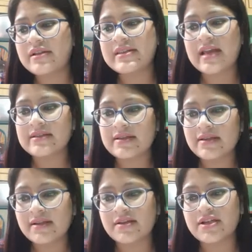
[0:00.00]

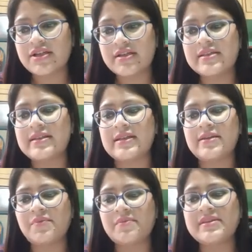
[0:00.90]
sanitary conditions in
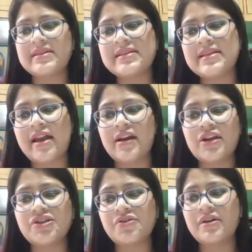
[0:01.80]
the premises and
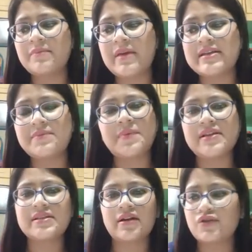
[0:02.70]
ensuring better
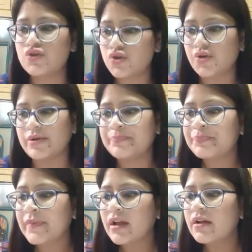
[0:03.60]
pest control.
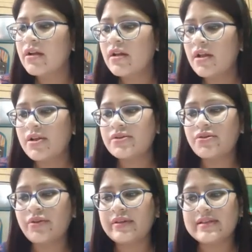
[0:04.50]

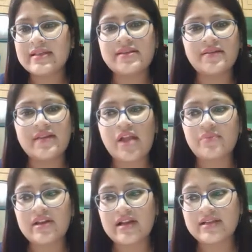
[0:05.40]
So this is the
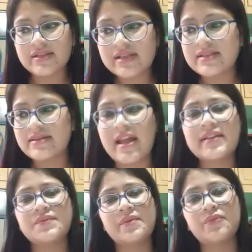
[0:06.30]
salmonellosis.
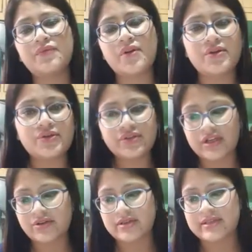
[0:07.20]
Next we move on to
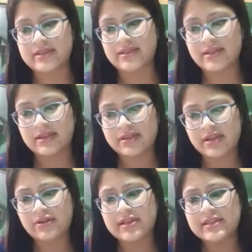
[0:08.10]
shigellosis.
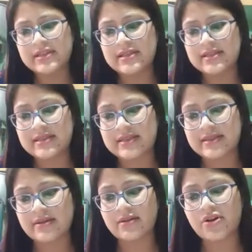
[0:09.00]
Shigellosis
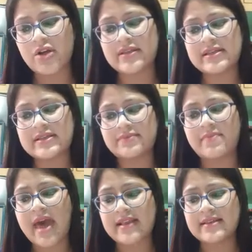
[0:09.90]
is causes
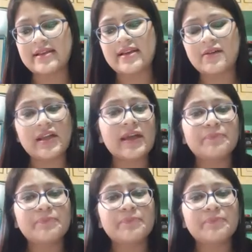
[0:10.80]
bacillary